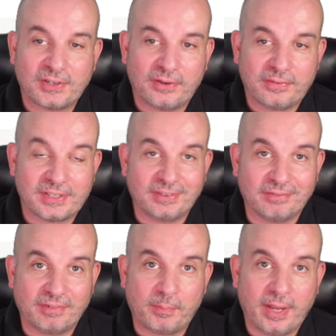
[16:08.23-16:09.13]
servicing
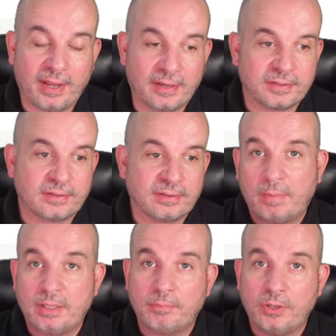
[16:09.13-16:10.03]
and repairs.
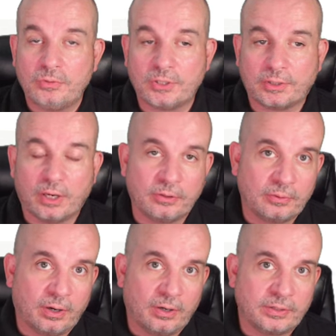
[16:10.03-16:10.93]
Many moons
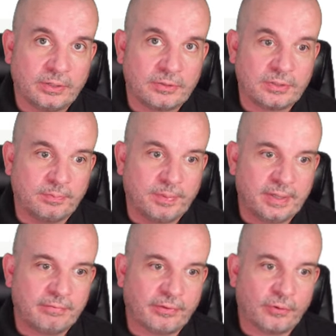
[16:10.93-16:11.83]
ago, I used to
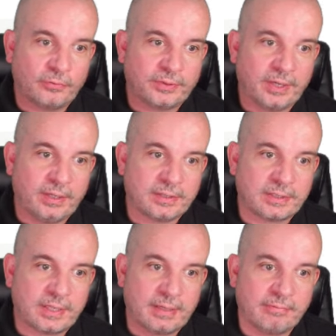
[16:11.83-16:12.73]
be involved in a
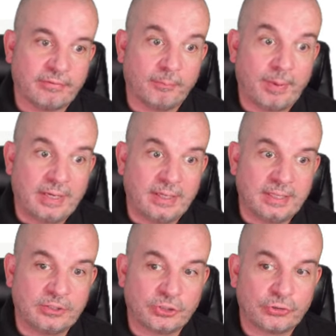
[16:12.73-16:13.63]
scheme for
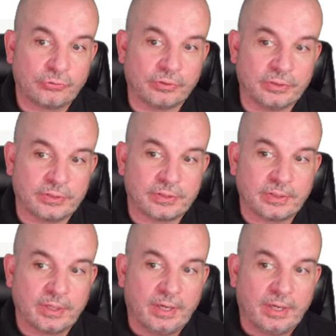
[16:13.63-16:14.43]
Bentley insurance.